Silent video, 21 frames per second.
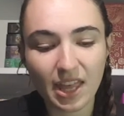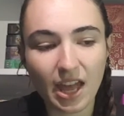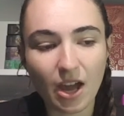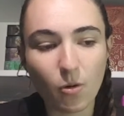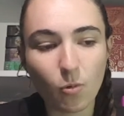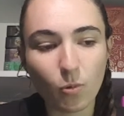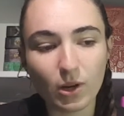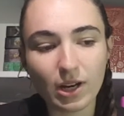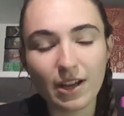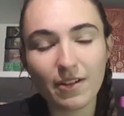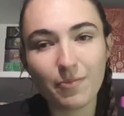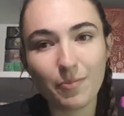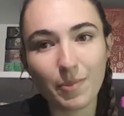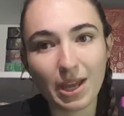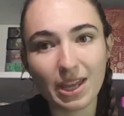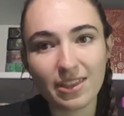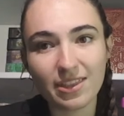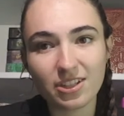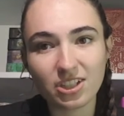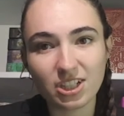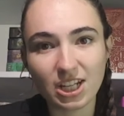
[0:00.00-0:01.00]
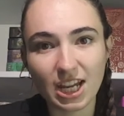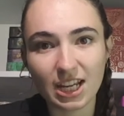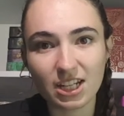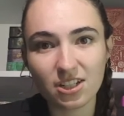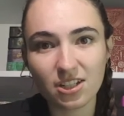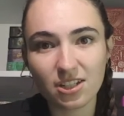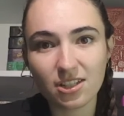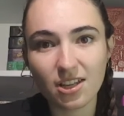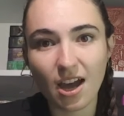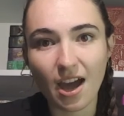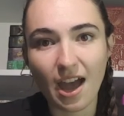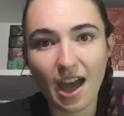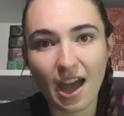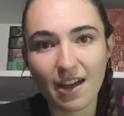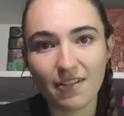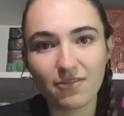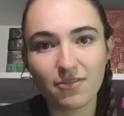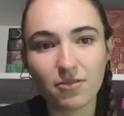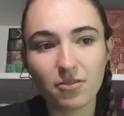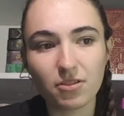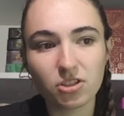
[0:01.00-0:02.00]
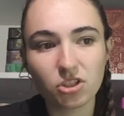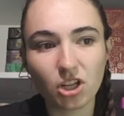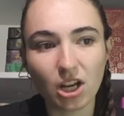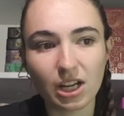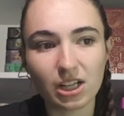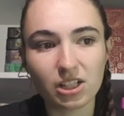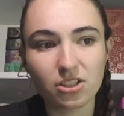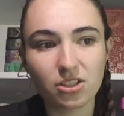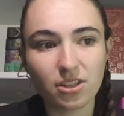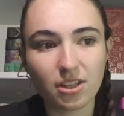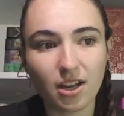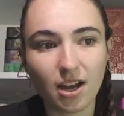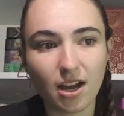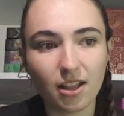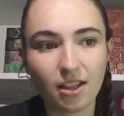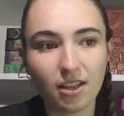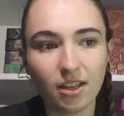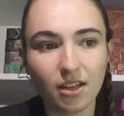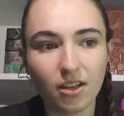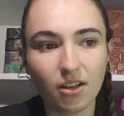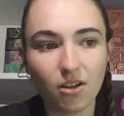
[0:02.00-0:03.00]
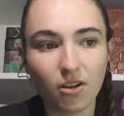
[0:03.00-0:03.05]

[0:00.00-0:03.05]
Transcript: And when I've made the changes, I have changed the colour